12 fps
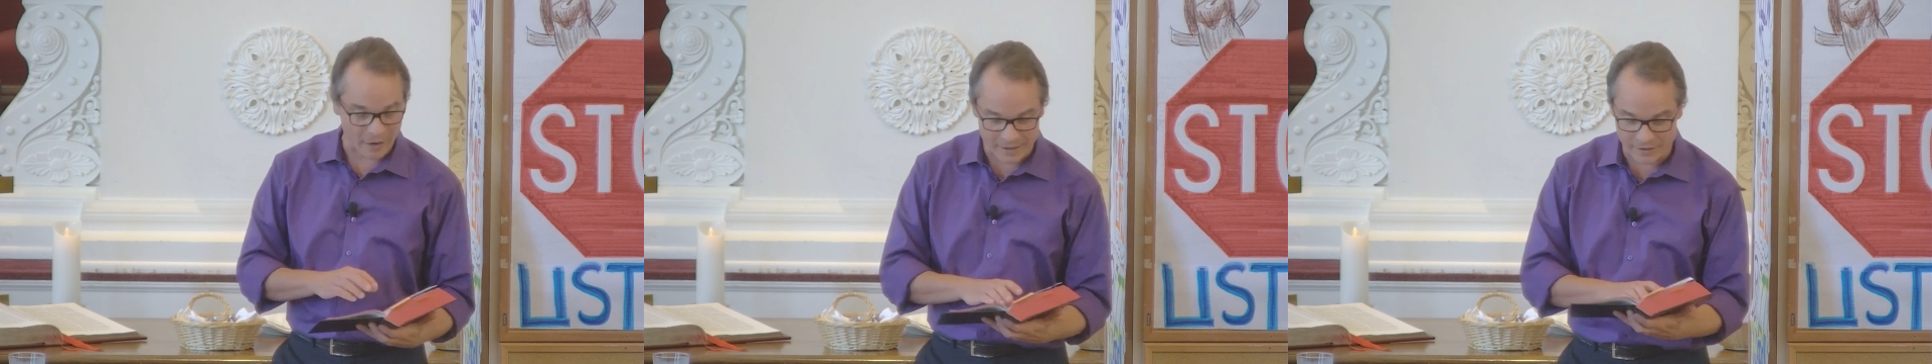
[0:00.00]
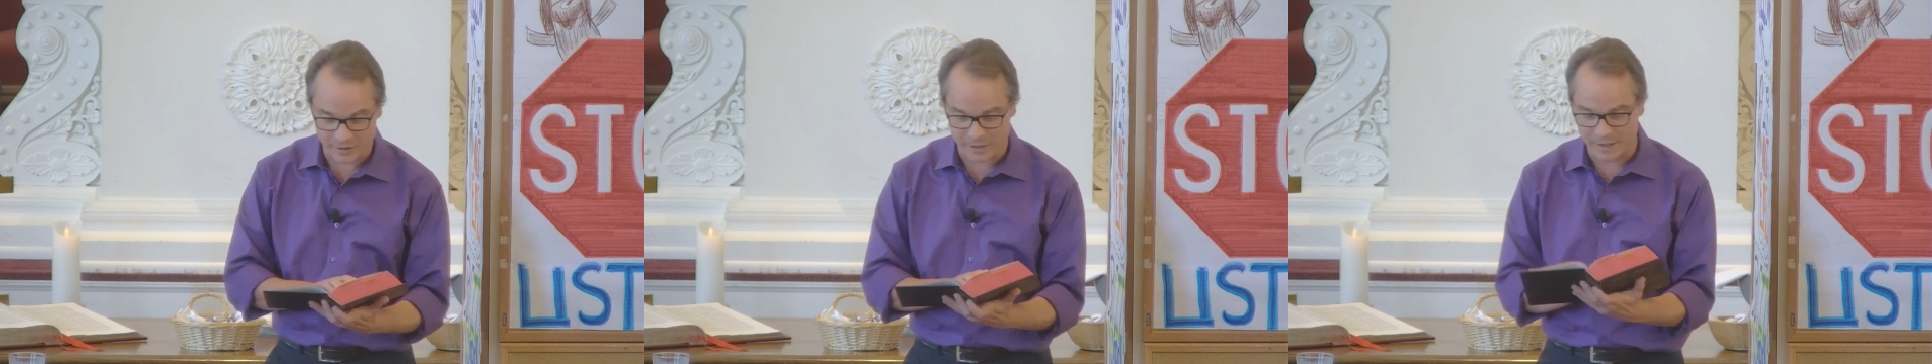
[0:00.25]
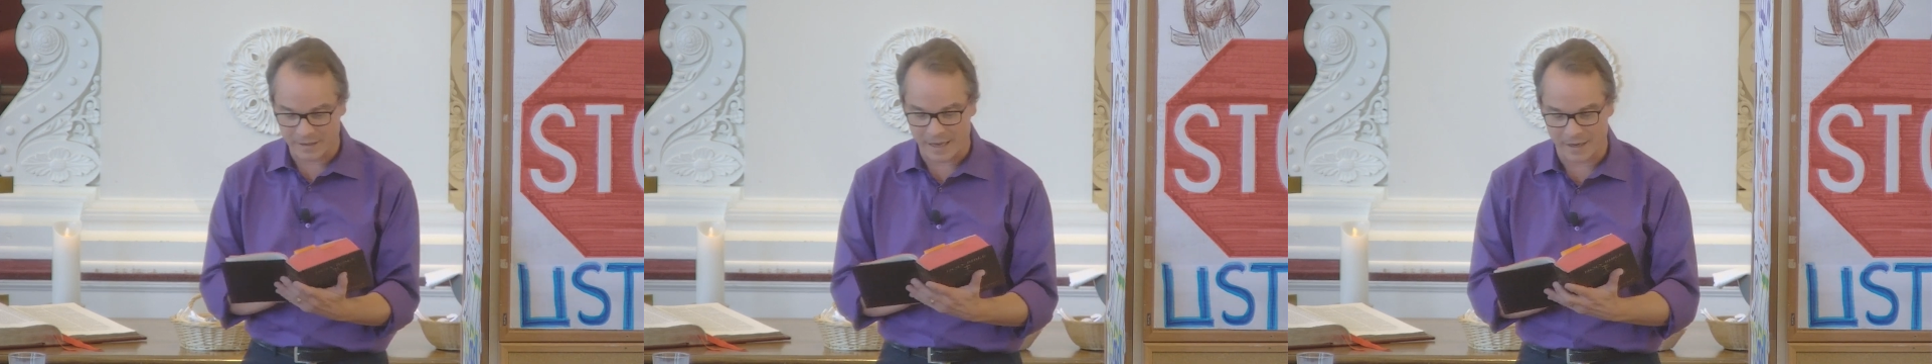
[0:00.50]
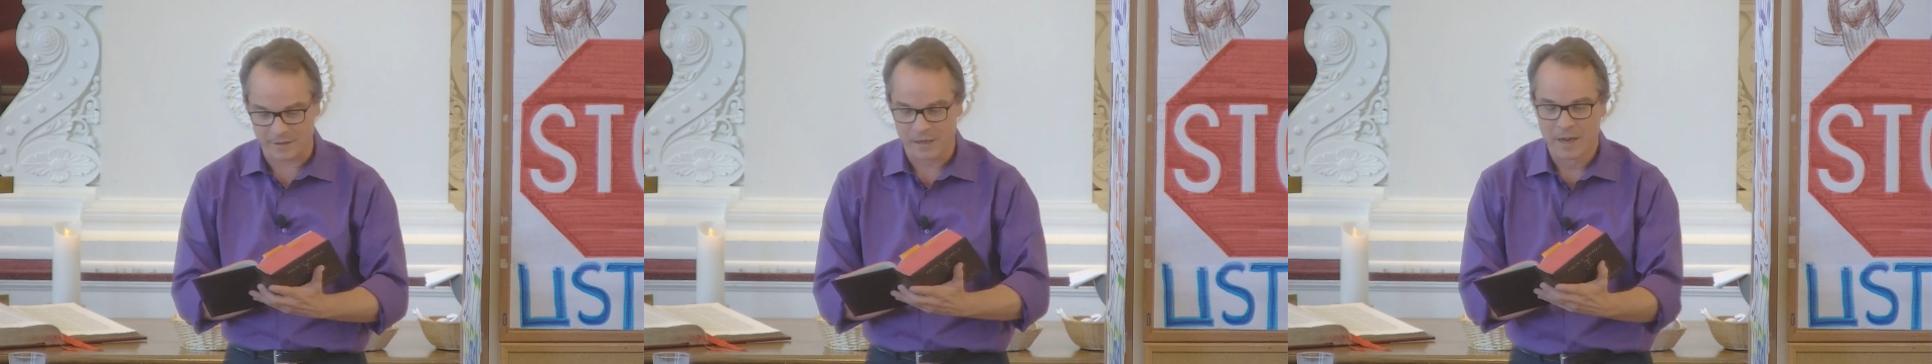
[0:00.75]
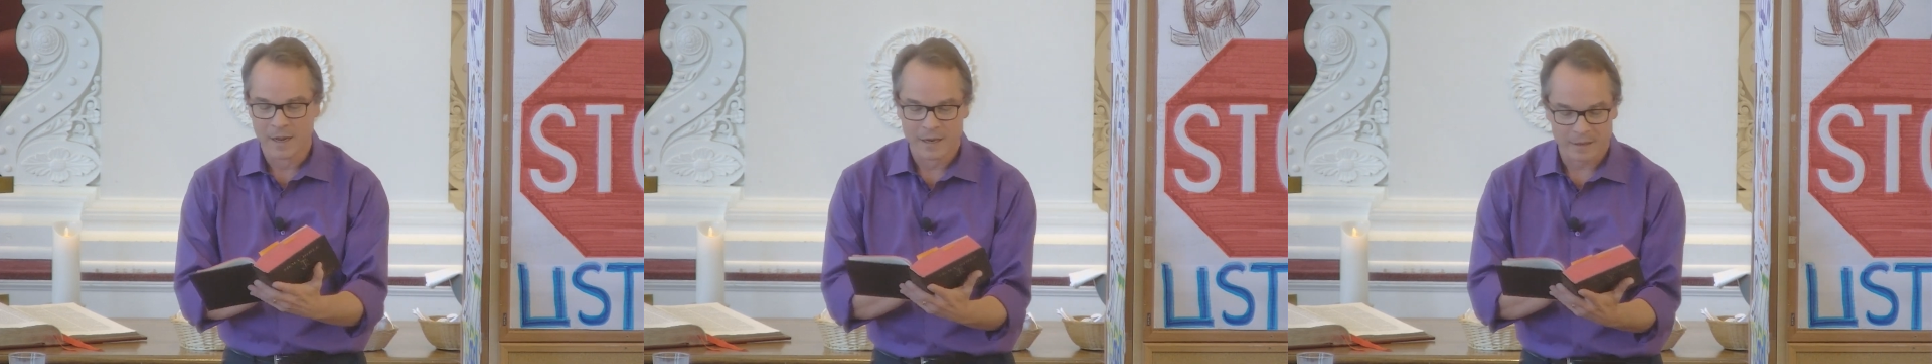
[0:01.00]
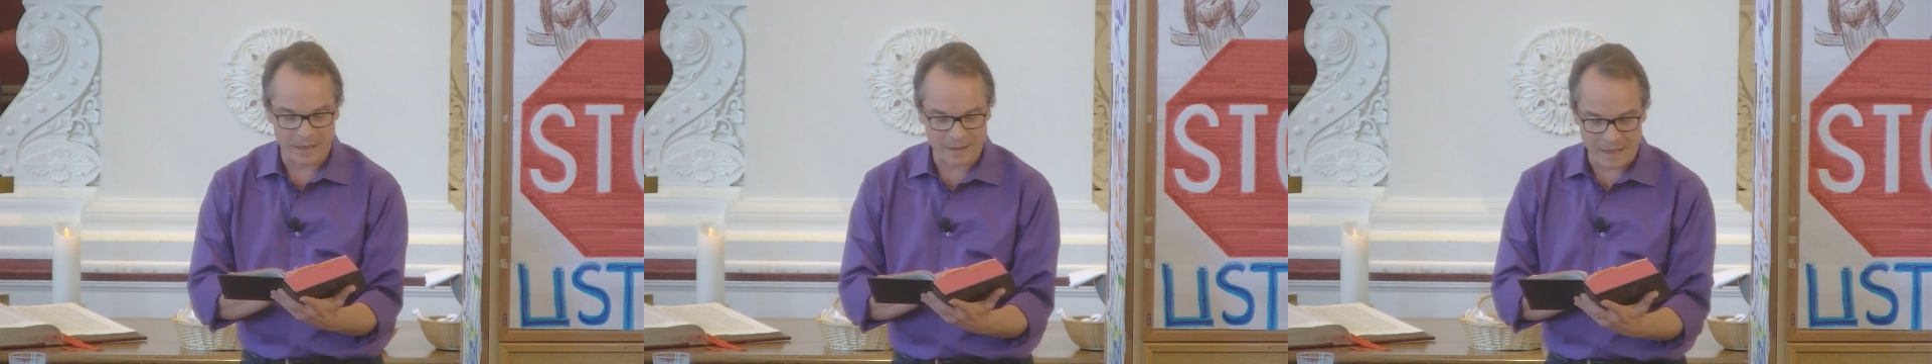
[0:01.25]
I just think that
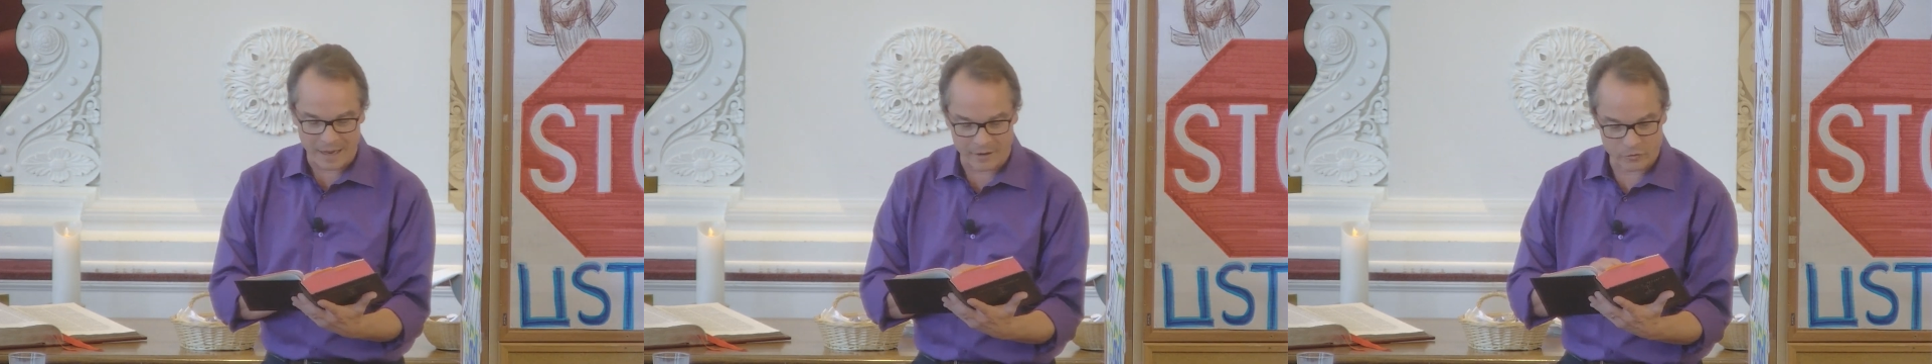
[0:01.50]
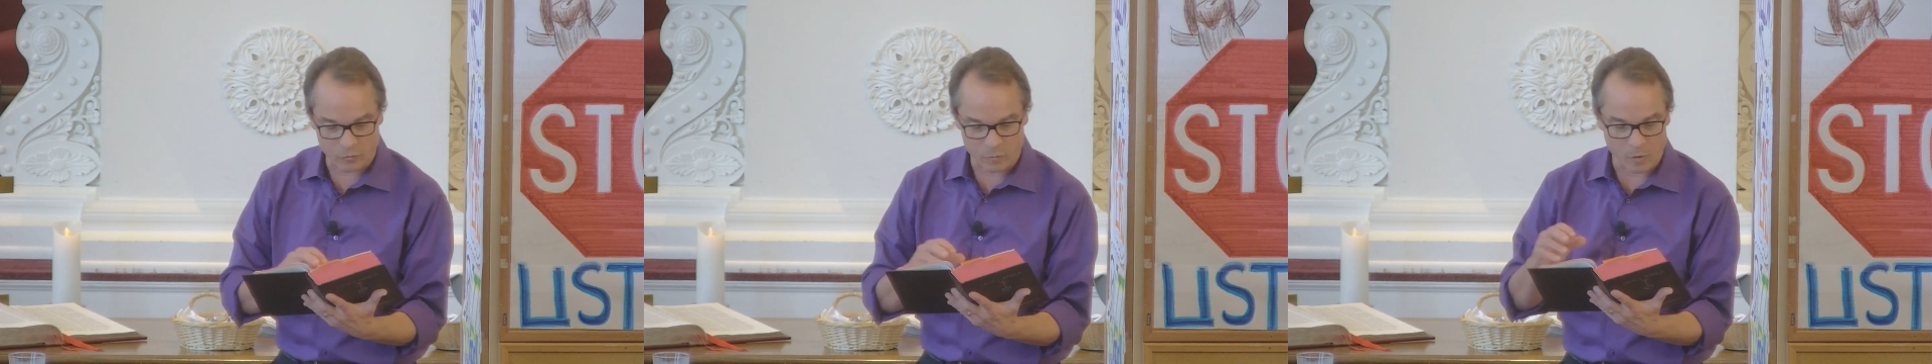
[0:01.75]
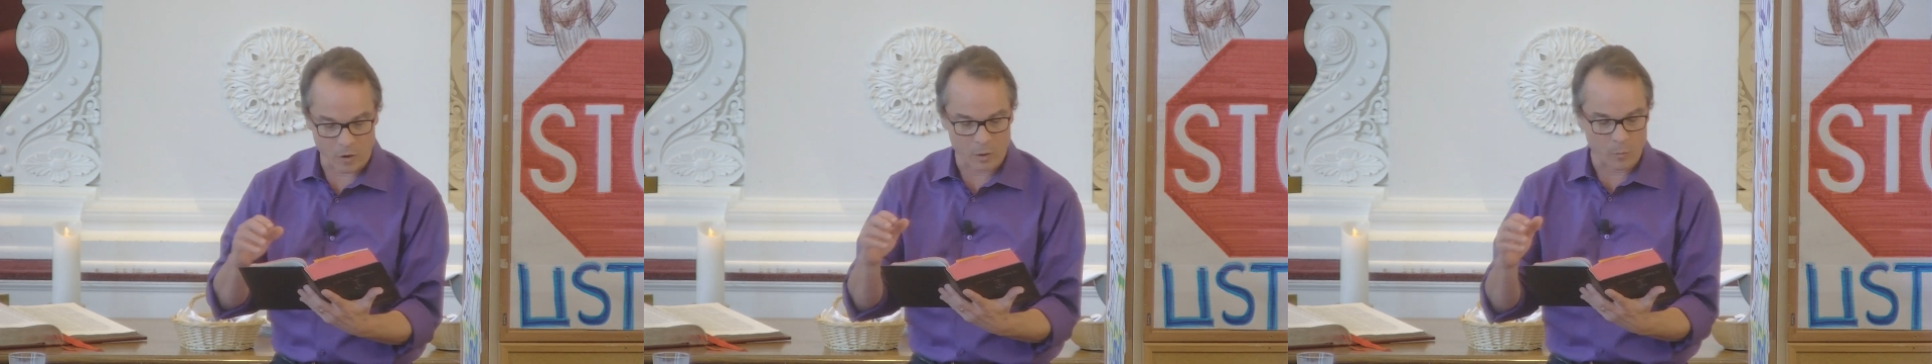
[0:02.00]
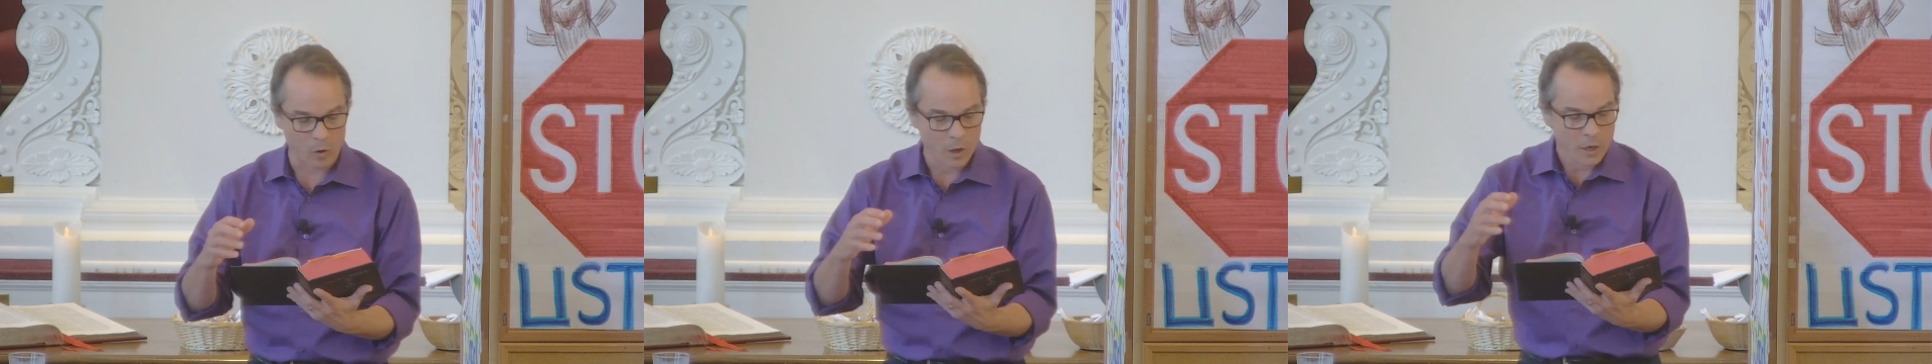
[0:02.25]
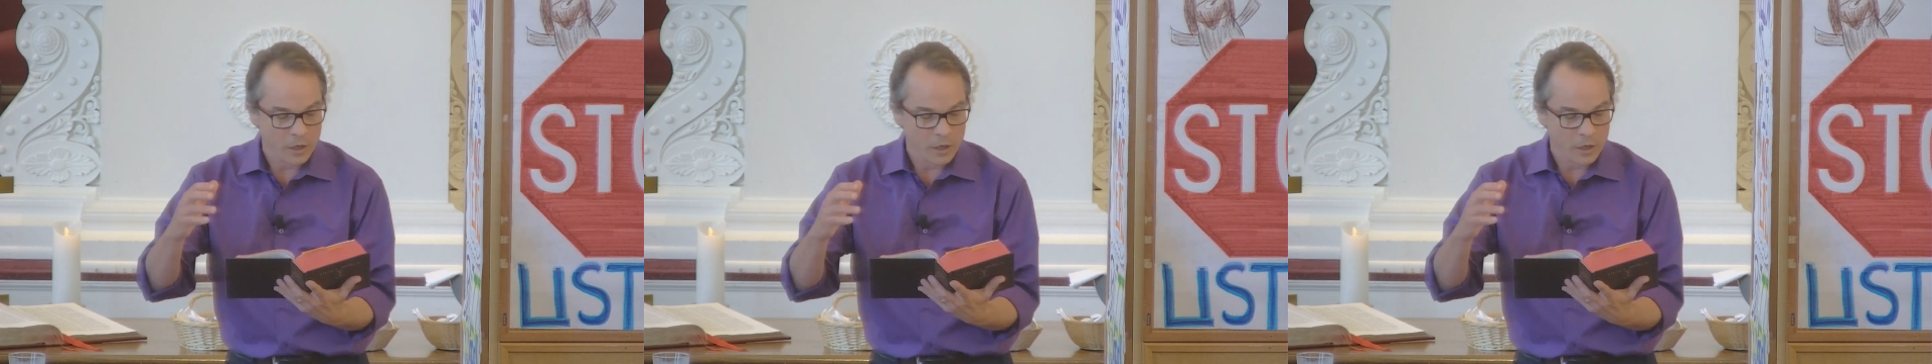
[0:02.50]
is remarkable.